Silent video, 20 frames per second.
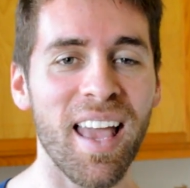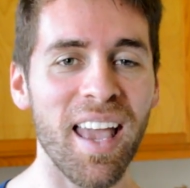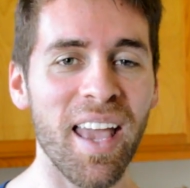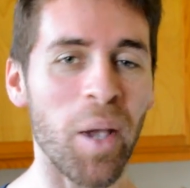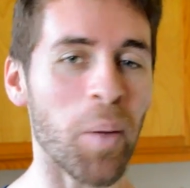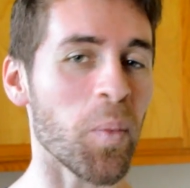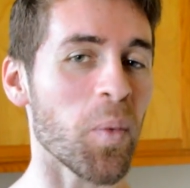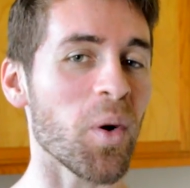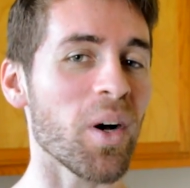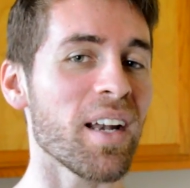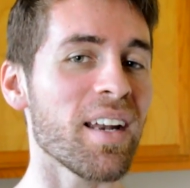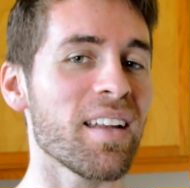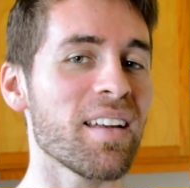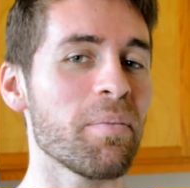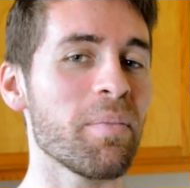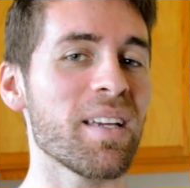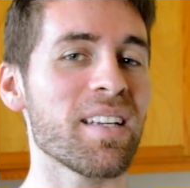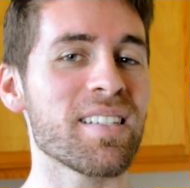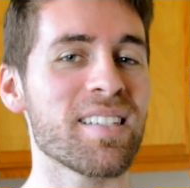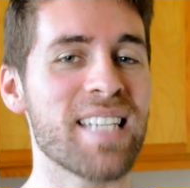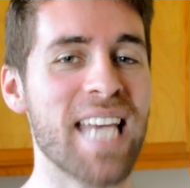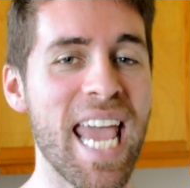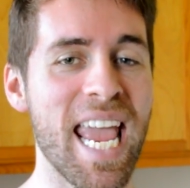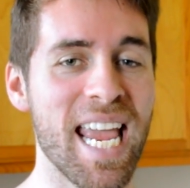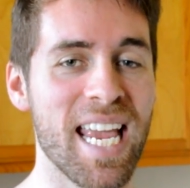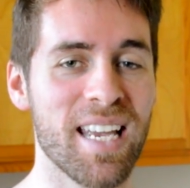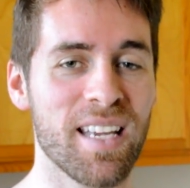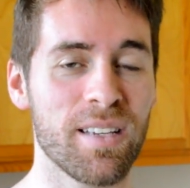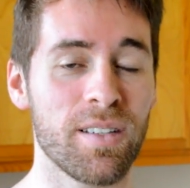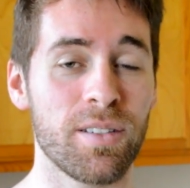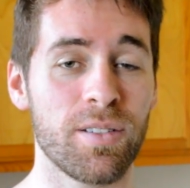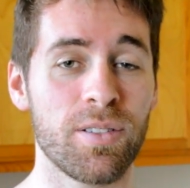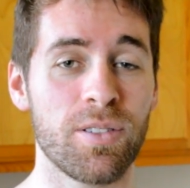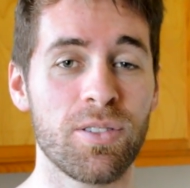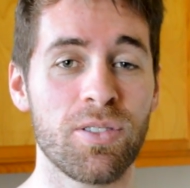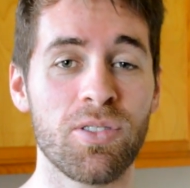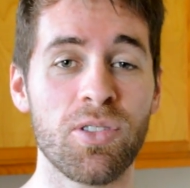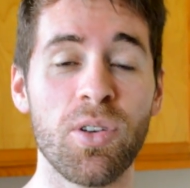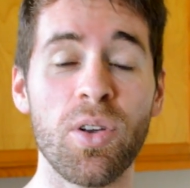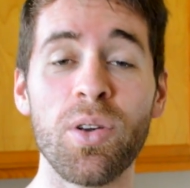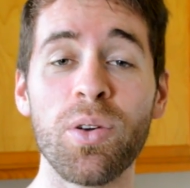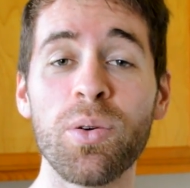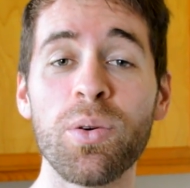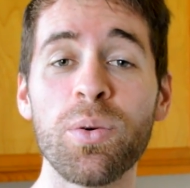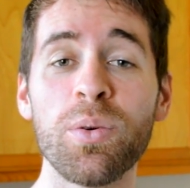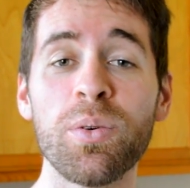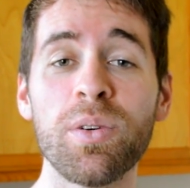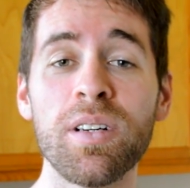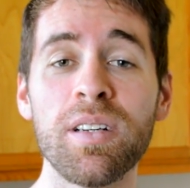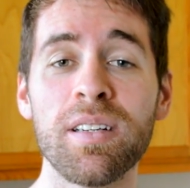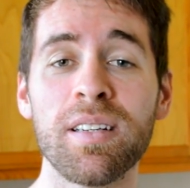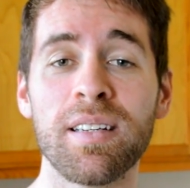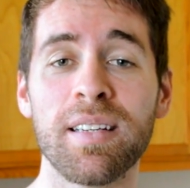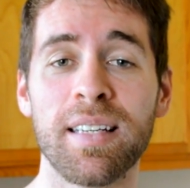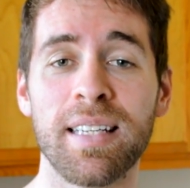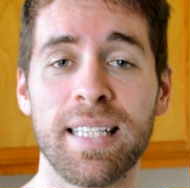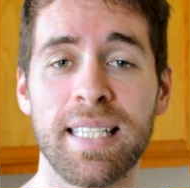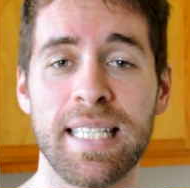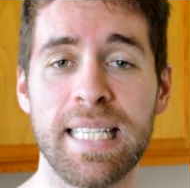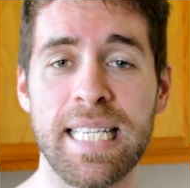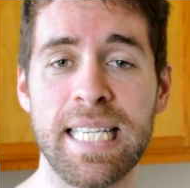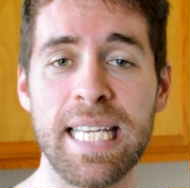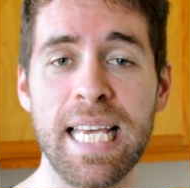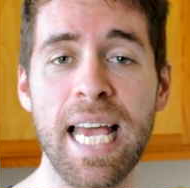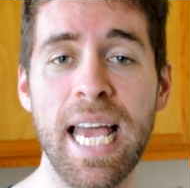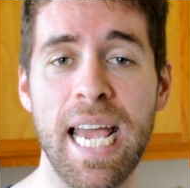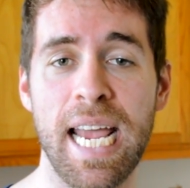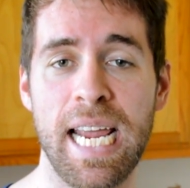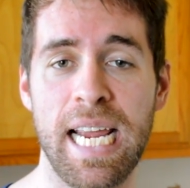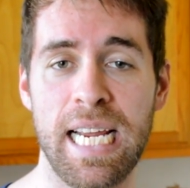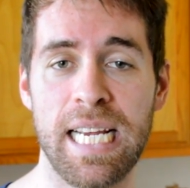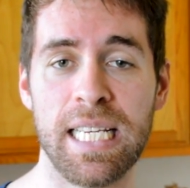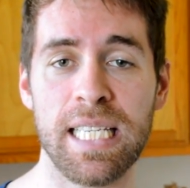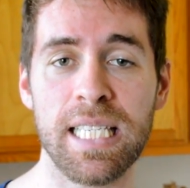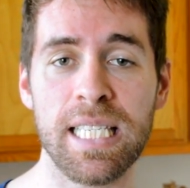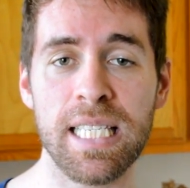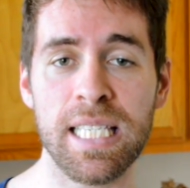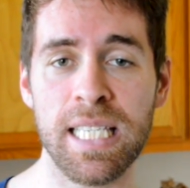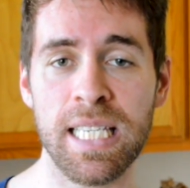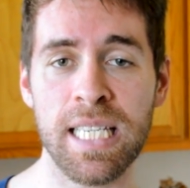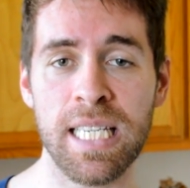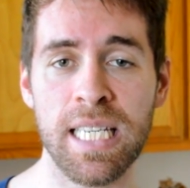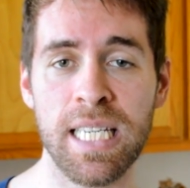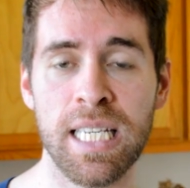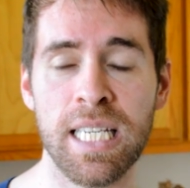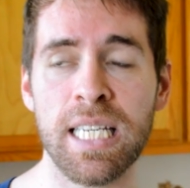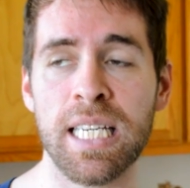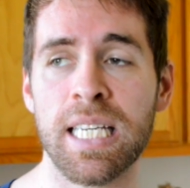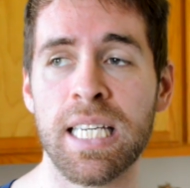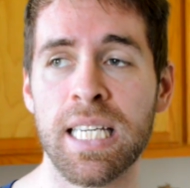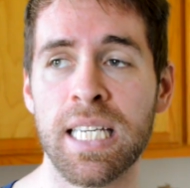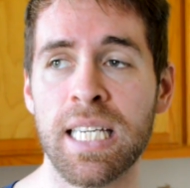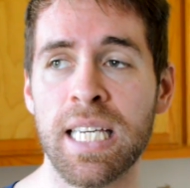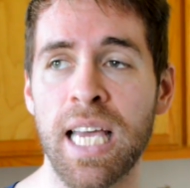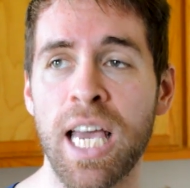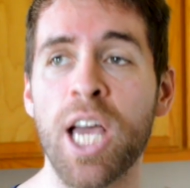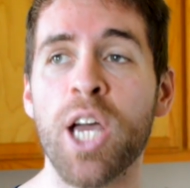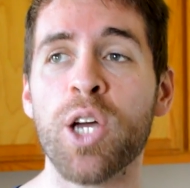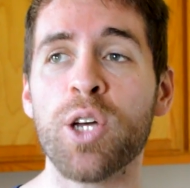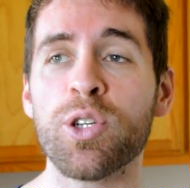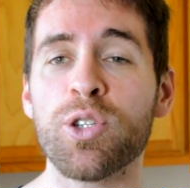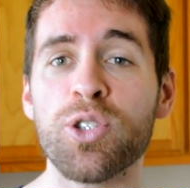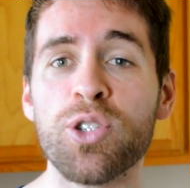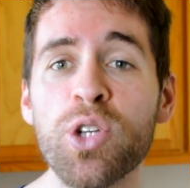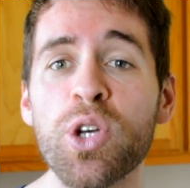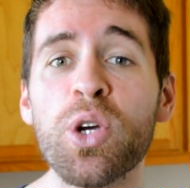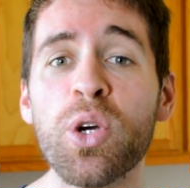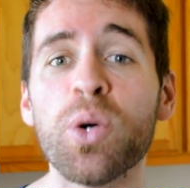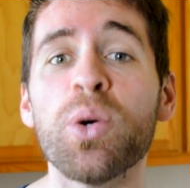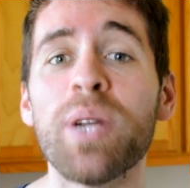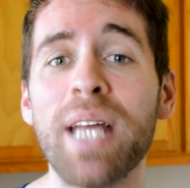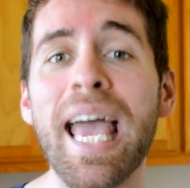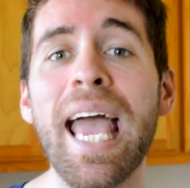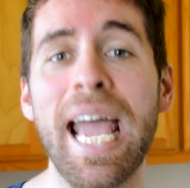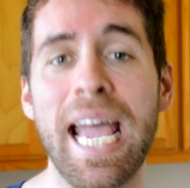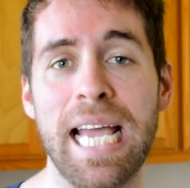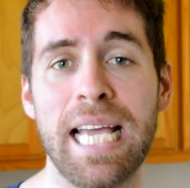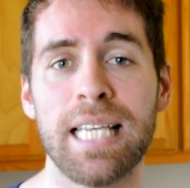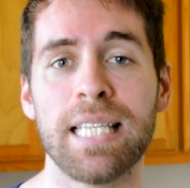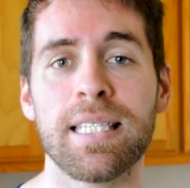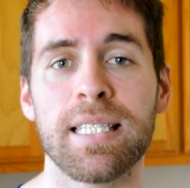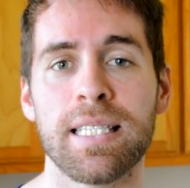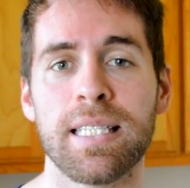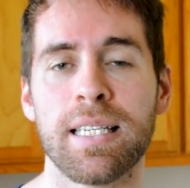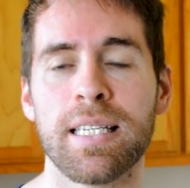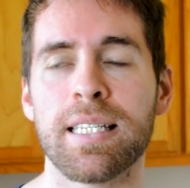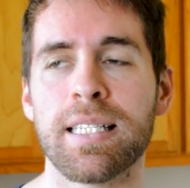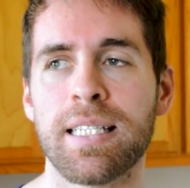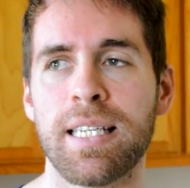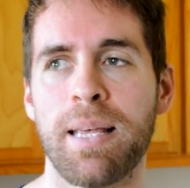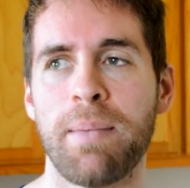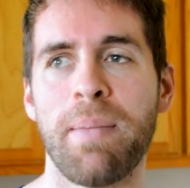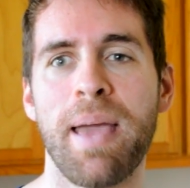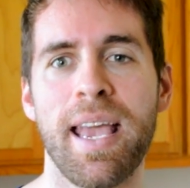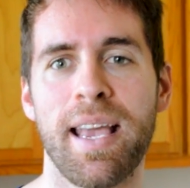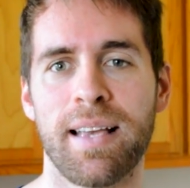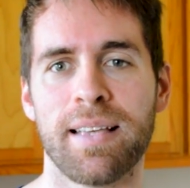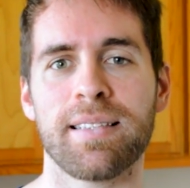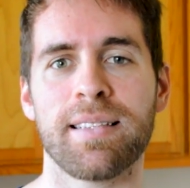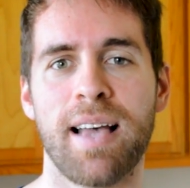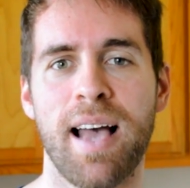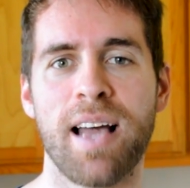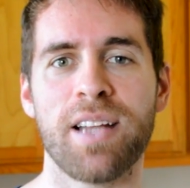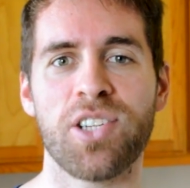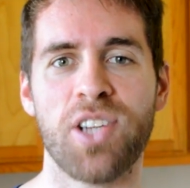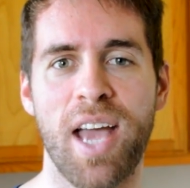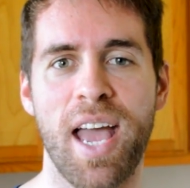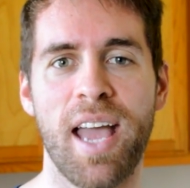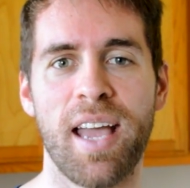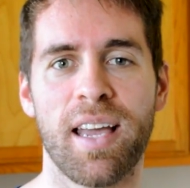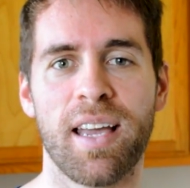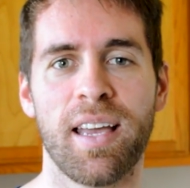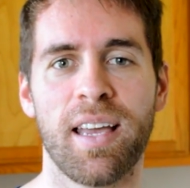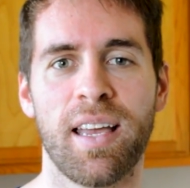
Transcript: it wanted me to take 2 days. 2 days to make a Scotch egg.